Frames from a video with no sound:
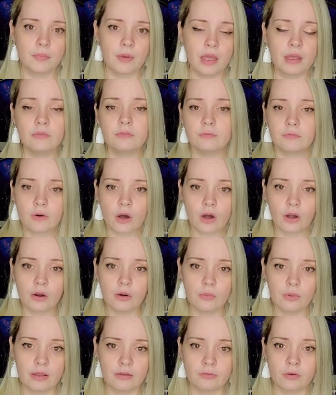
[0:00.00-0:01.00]
and far
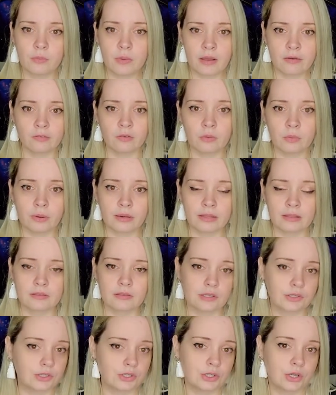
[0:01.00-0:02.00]
away from everybody
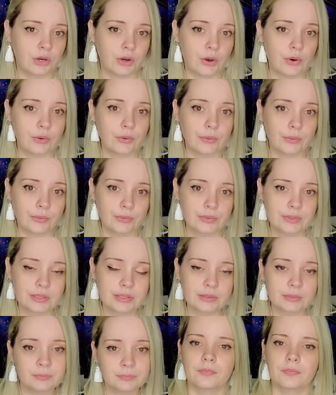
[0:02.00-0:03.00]
that she
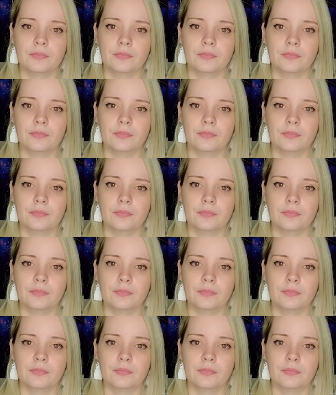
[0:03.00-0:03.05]
knows.